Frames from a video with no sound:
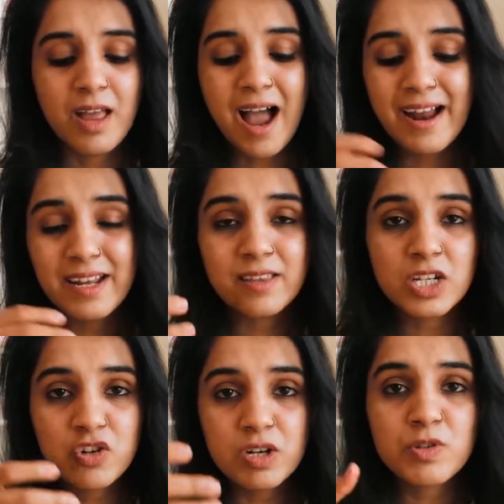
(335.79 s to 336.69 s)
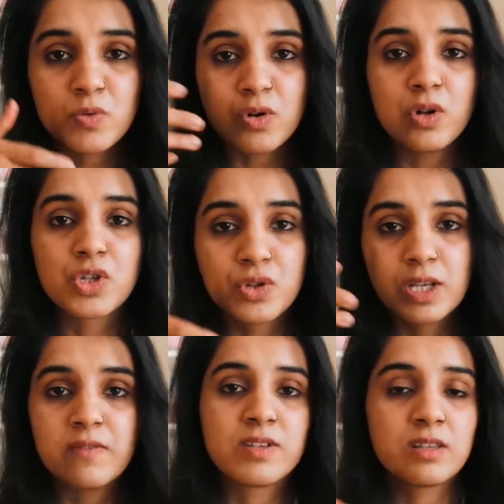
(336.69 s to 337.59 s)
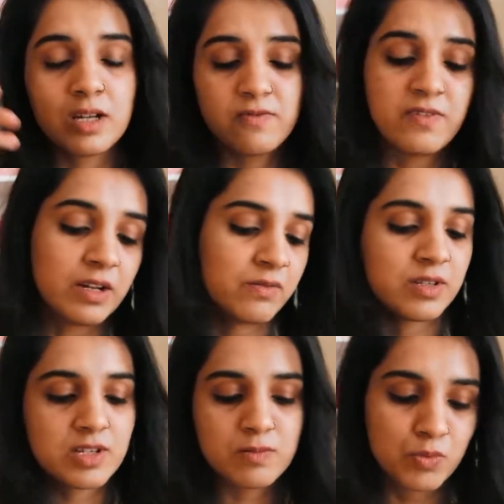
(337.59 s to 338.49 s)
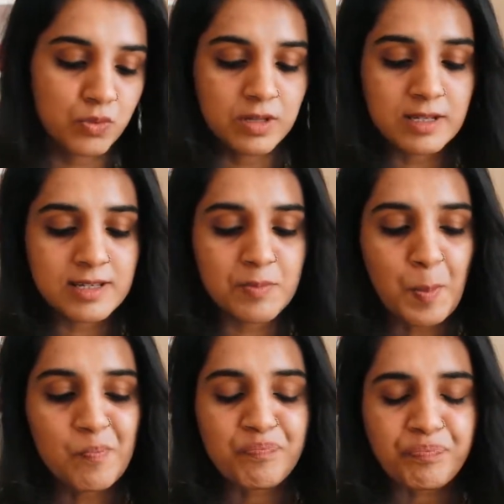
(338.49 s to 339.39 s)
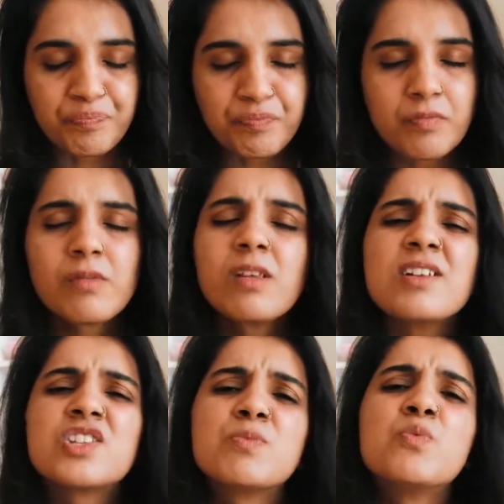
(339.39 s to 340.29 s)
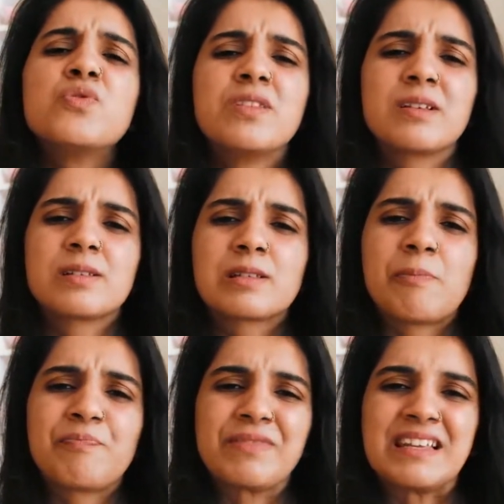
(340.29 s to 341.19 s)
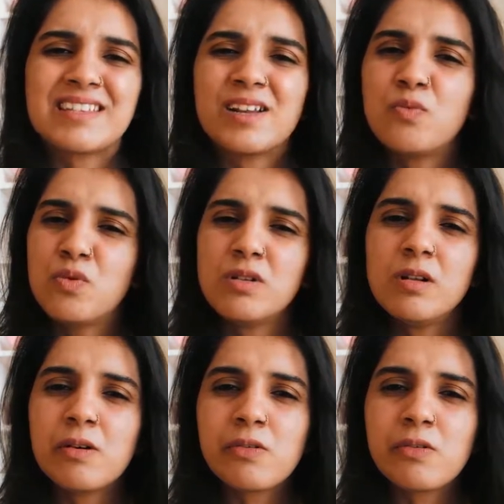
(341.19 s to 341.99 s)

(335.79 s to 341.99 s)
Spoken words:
Adding that cream is what also gives it that velvet smoothness. Smoothness, is that a word?